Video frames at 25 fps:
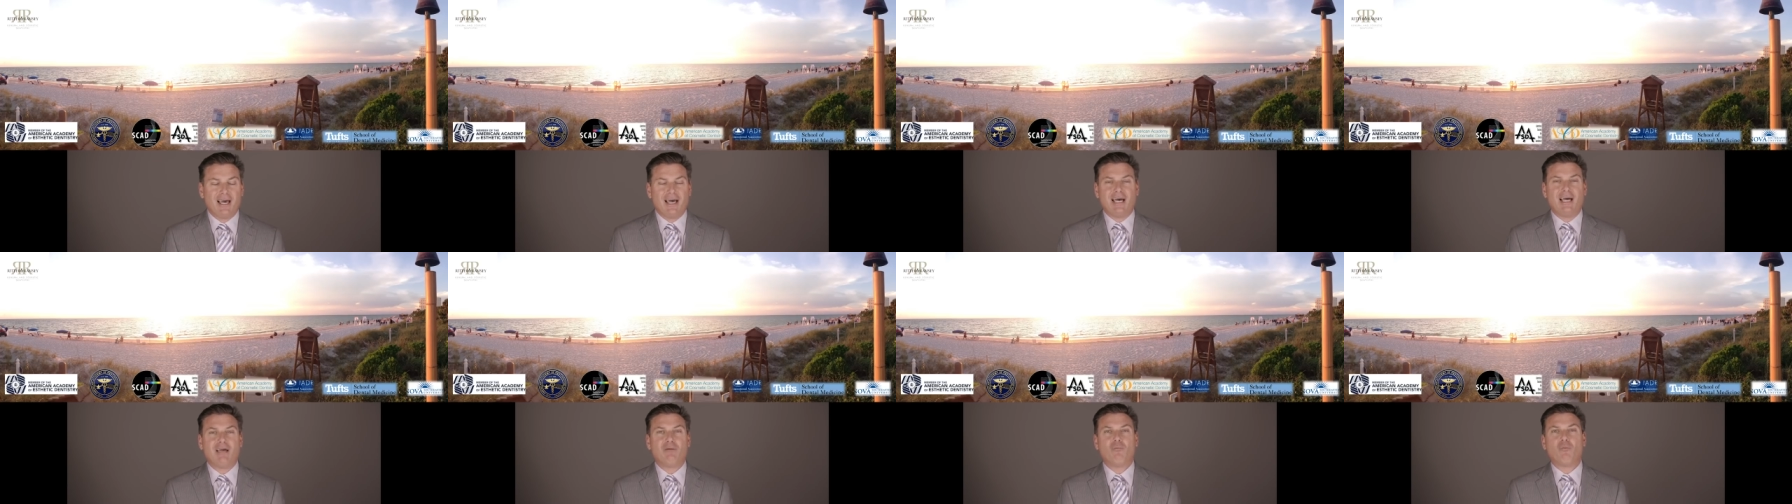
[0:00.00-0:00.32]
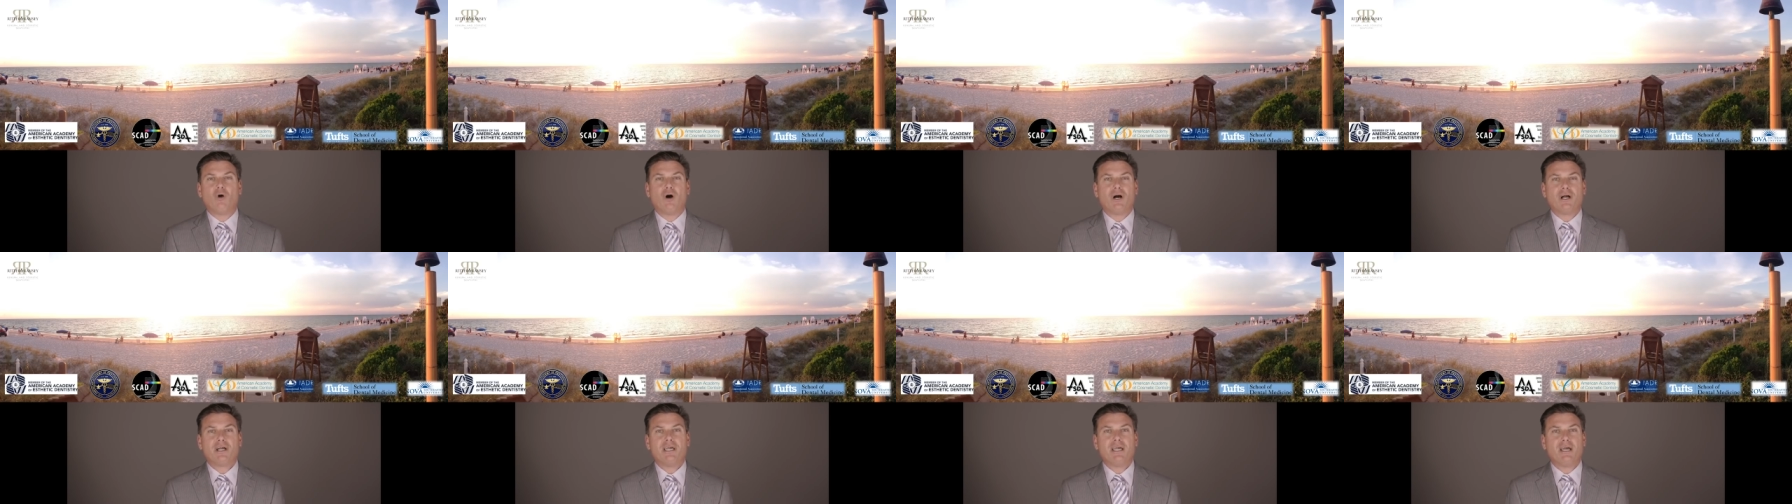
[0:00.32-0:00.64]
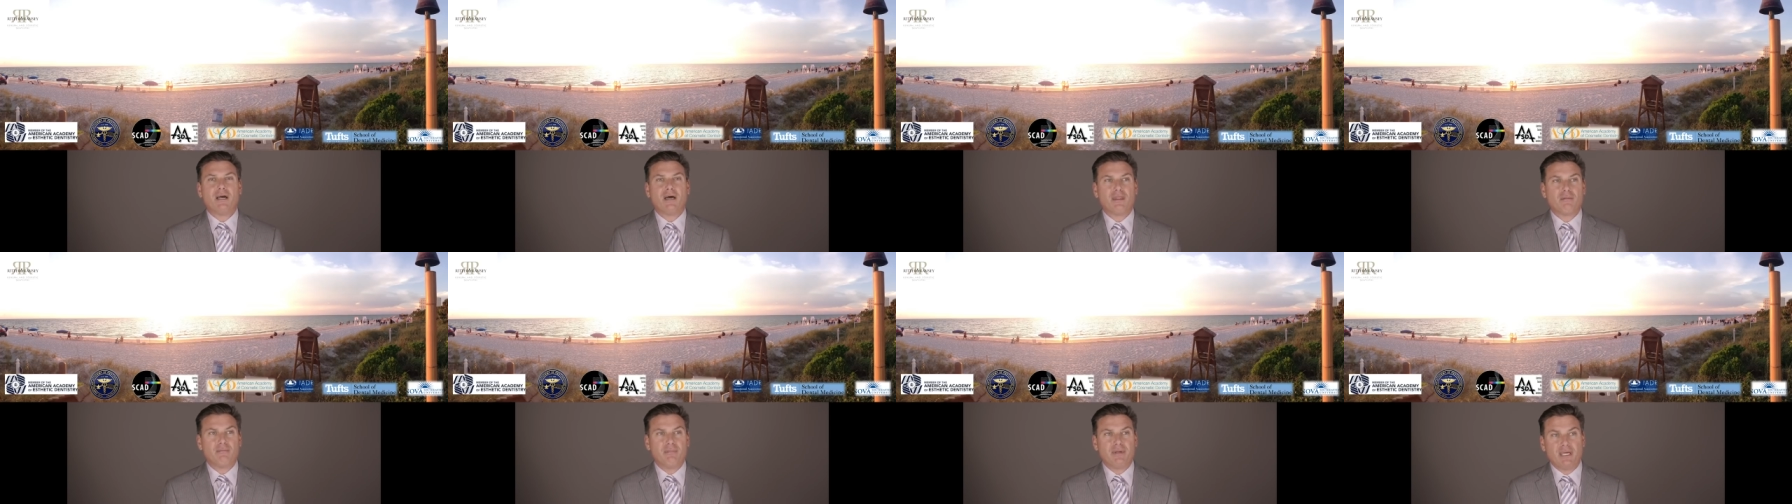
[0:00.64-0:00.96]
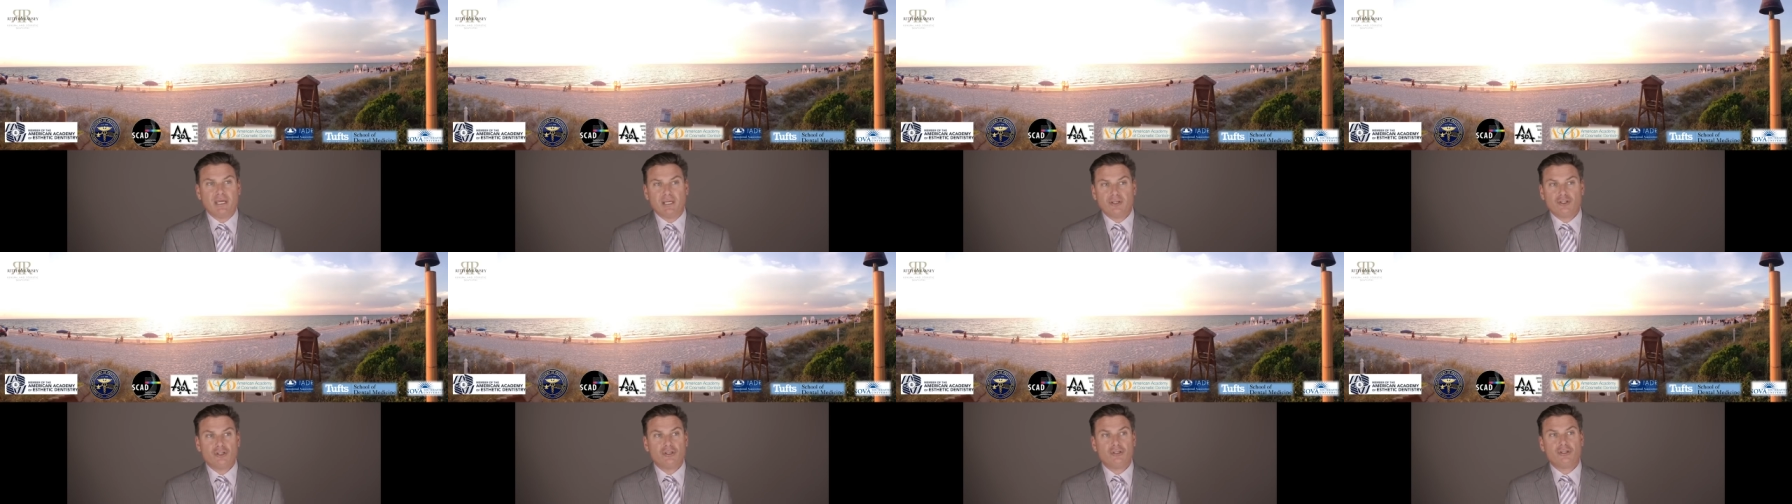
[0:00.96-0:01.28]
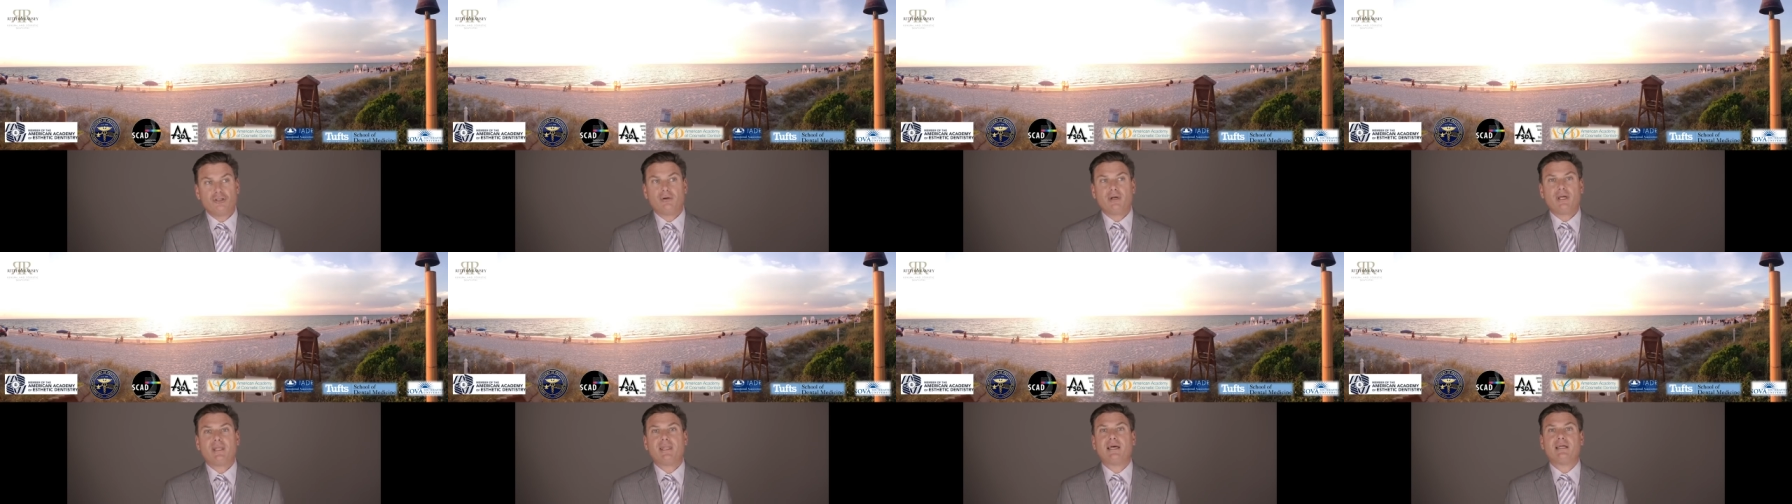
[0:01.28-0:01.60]
I'm walking on the beach. And
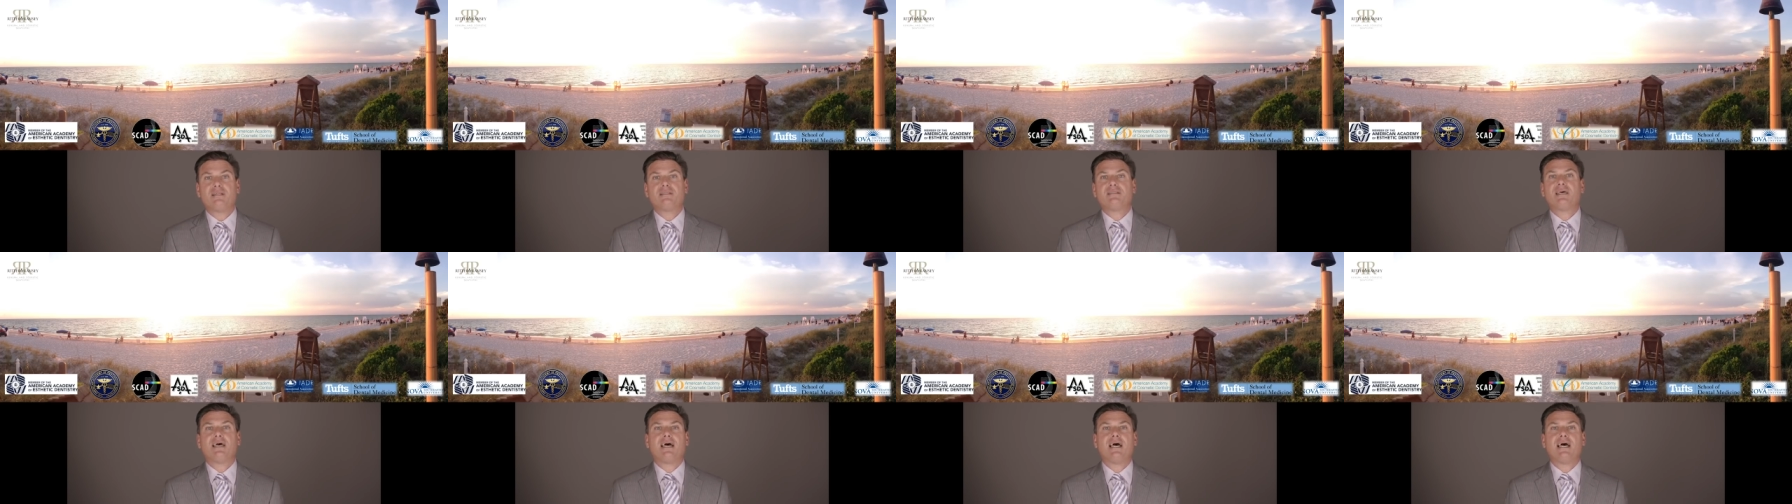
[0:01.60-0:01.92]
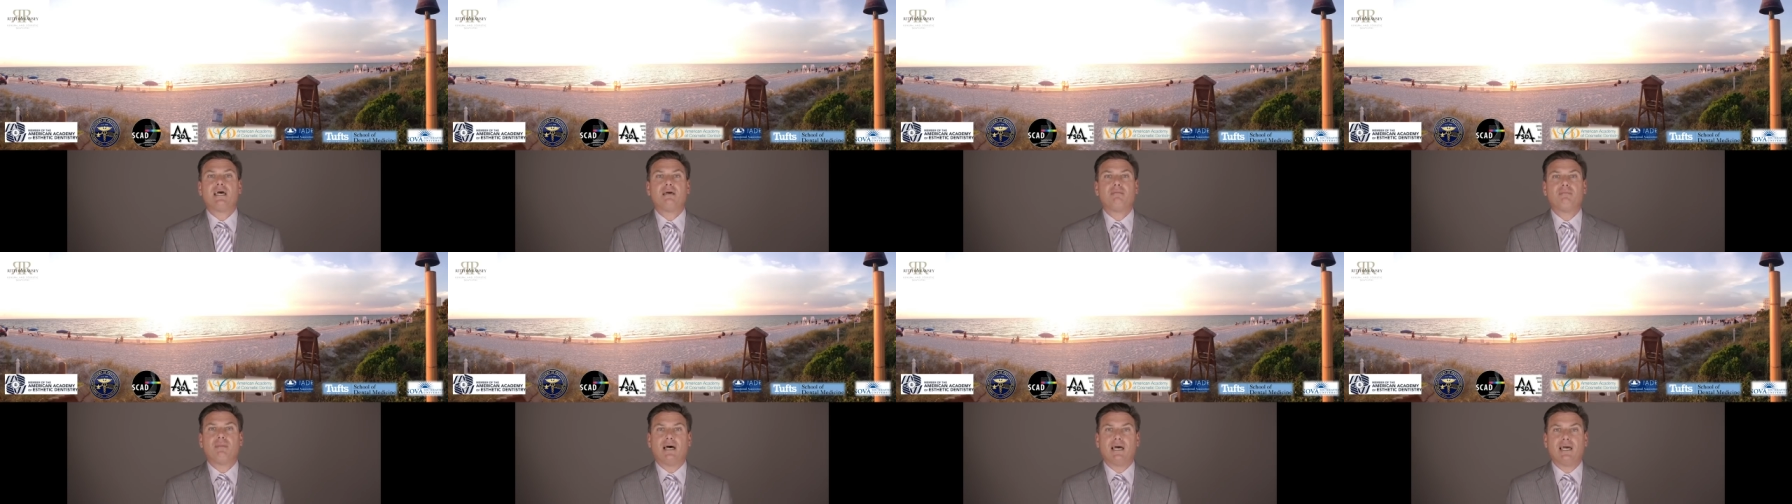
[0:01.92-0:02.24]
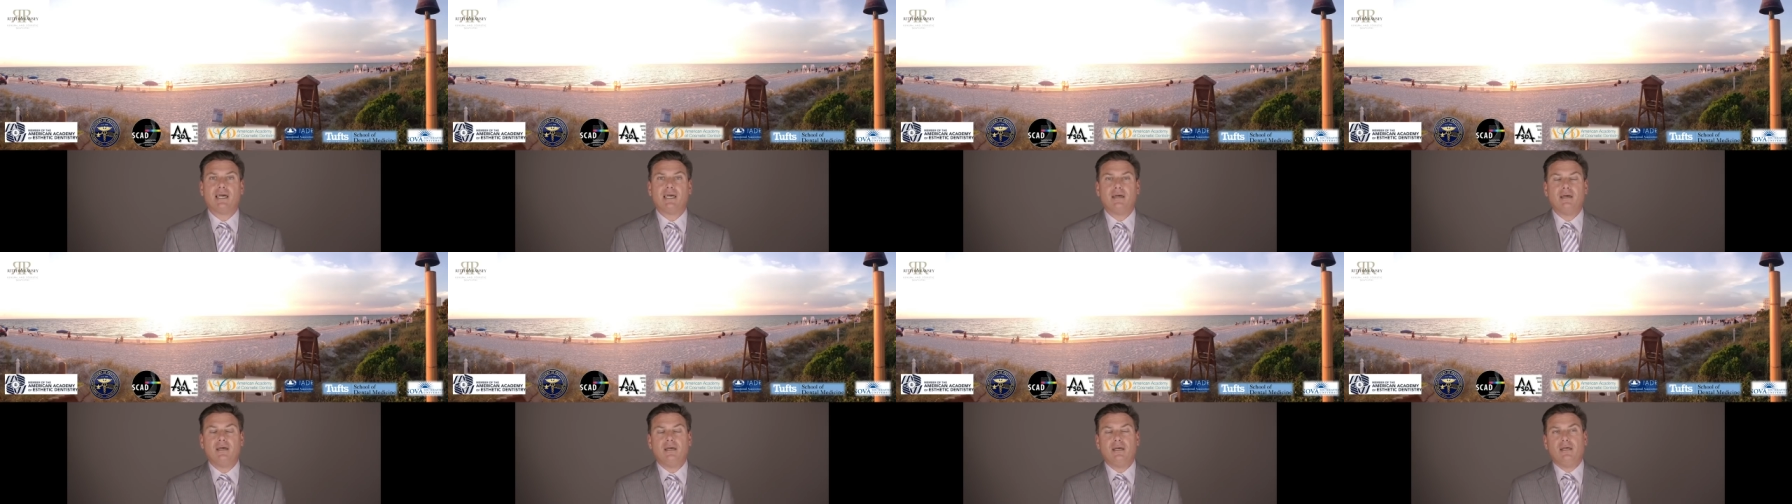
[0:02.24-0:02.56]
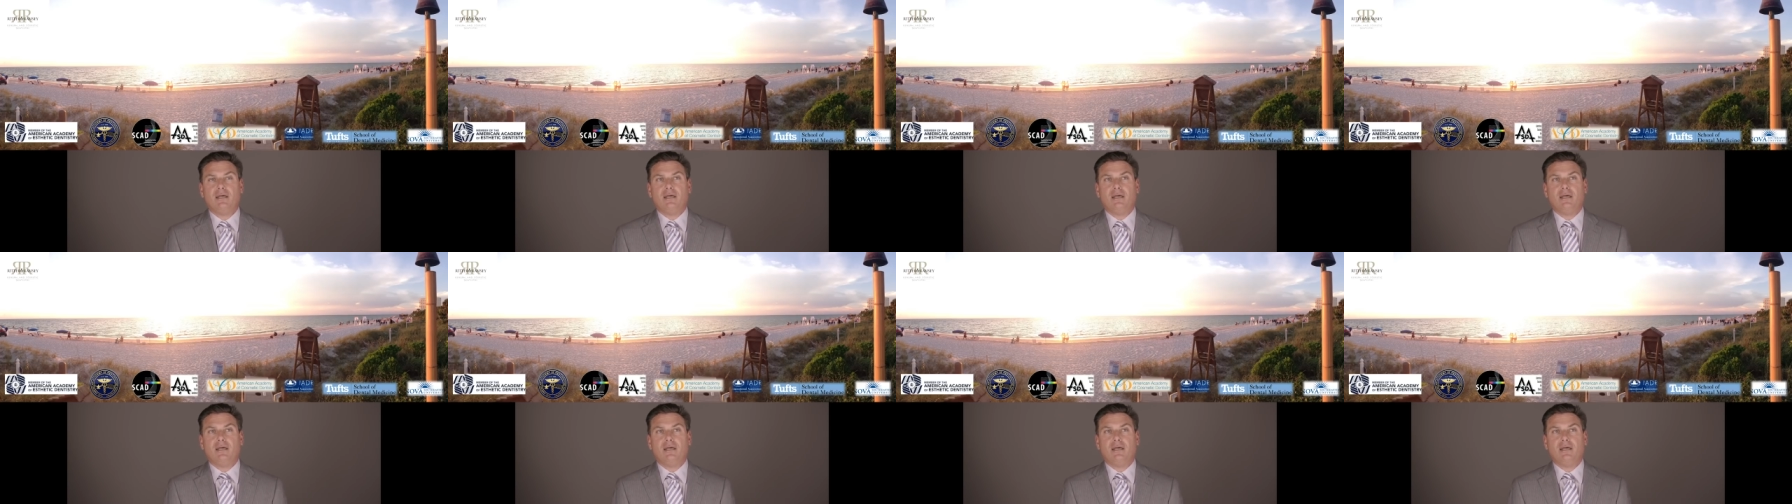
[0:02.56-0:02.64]
during that time, I,